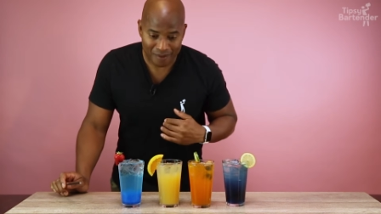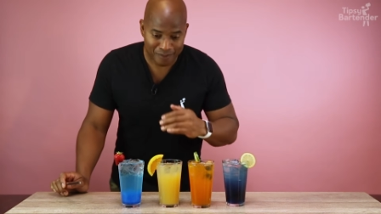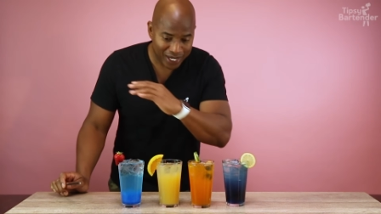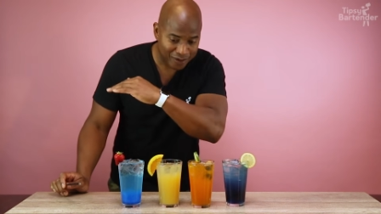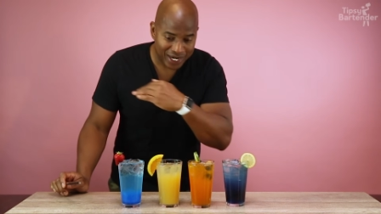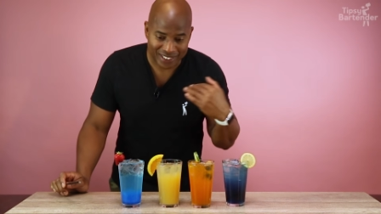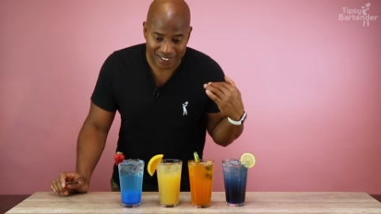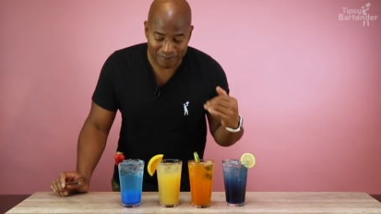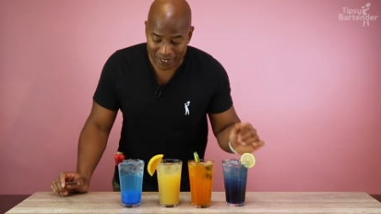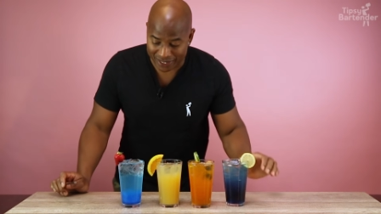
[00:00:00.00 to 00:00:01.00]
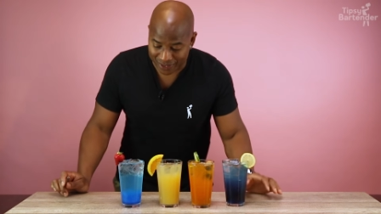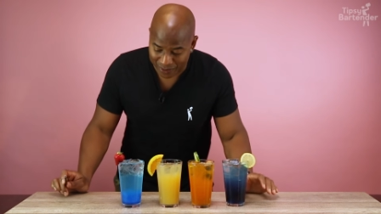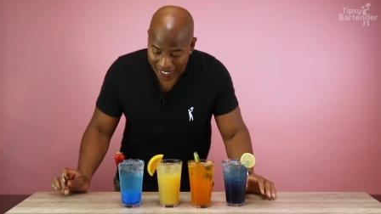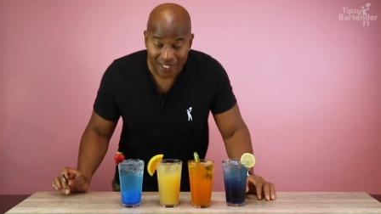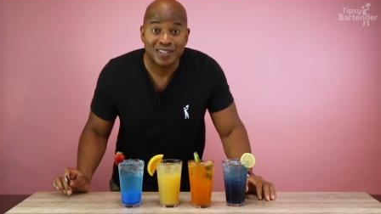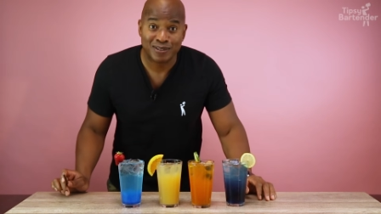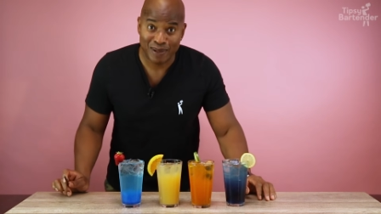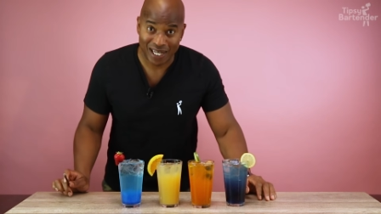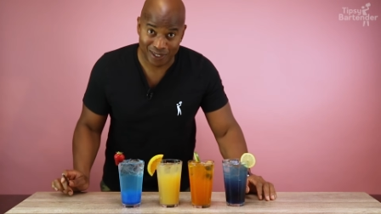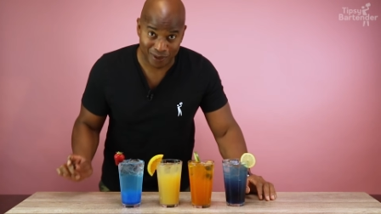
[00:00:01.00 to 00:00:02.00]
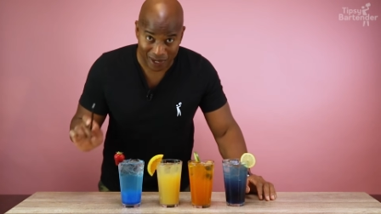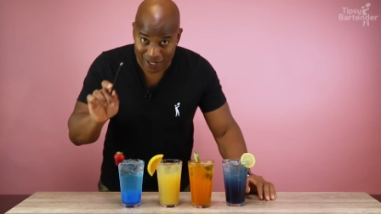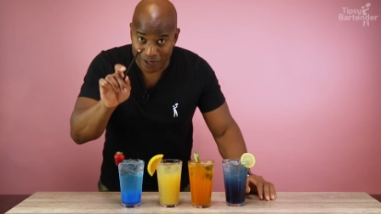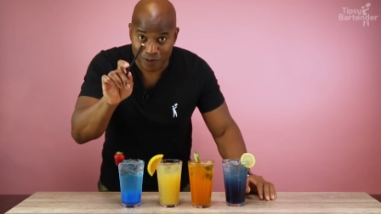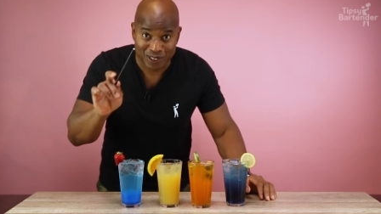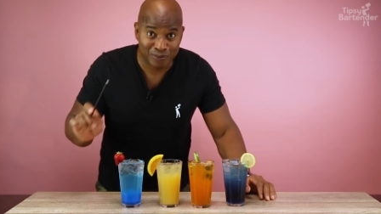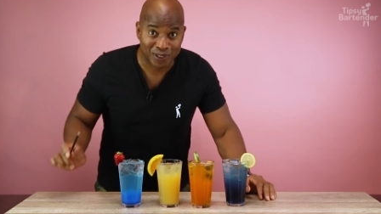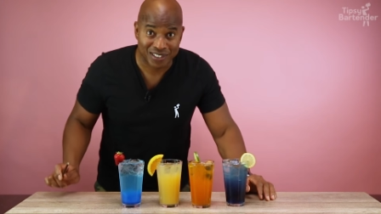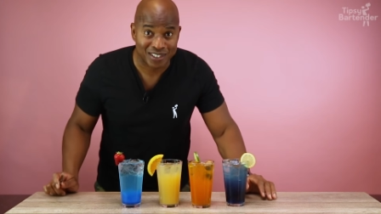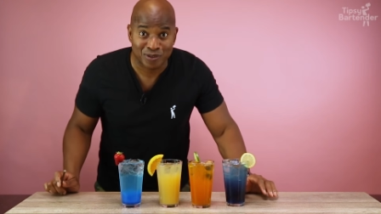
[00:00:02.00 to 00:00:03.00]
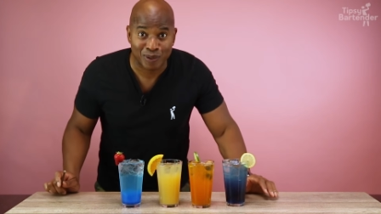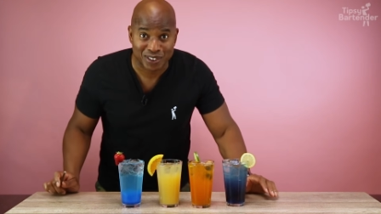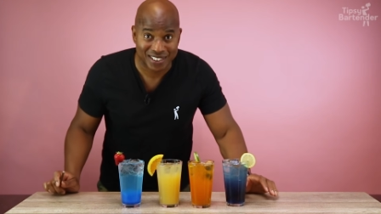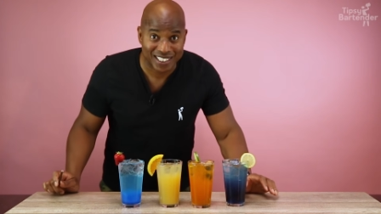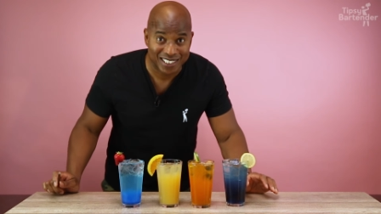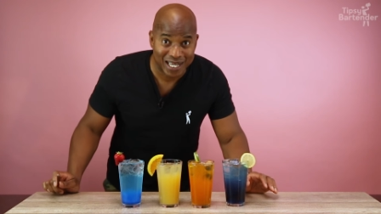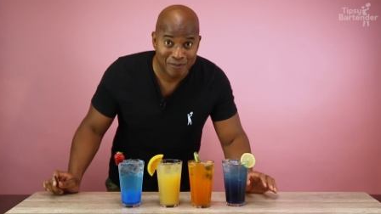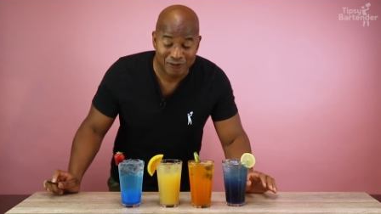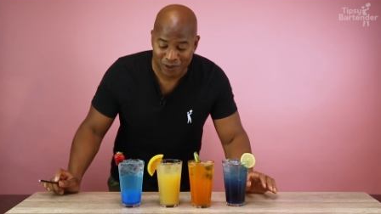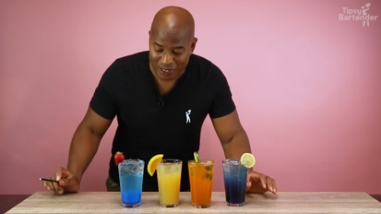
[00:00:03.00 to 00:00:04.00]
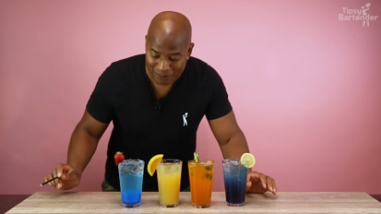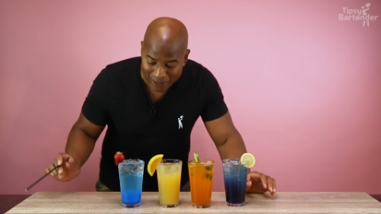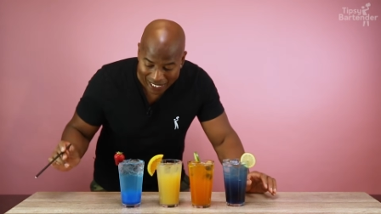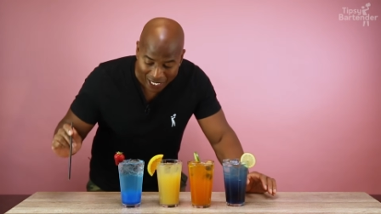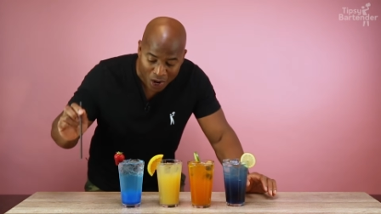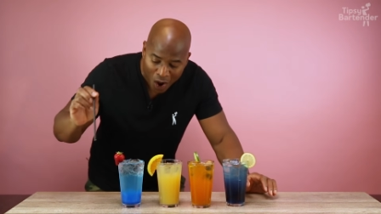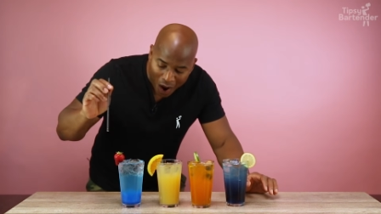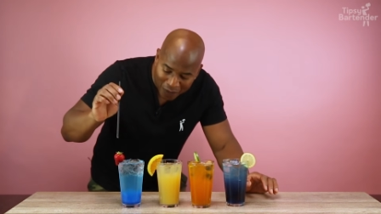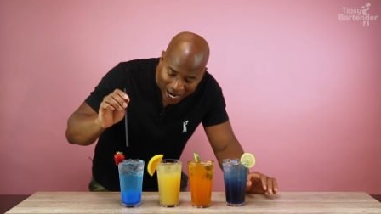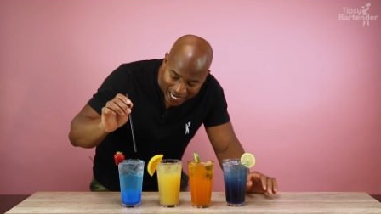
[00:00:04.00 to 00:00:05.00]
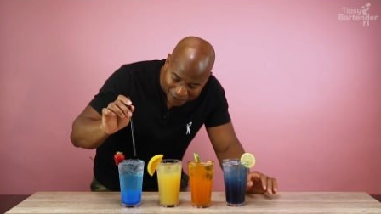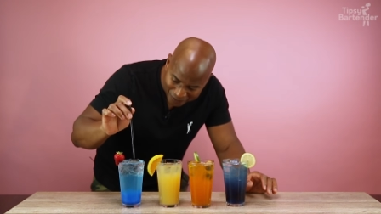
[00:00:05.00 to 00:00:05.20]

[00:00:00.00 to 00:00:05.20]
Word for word: May it rest in peace, okay? Spell it though. I know you was about you was about 16 before you could spell that. All right.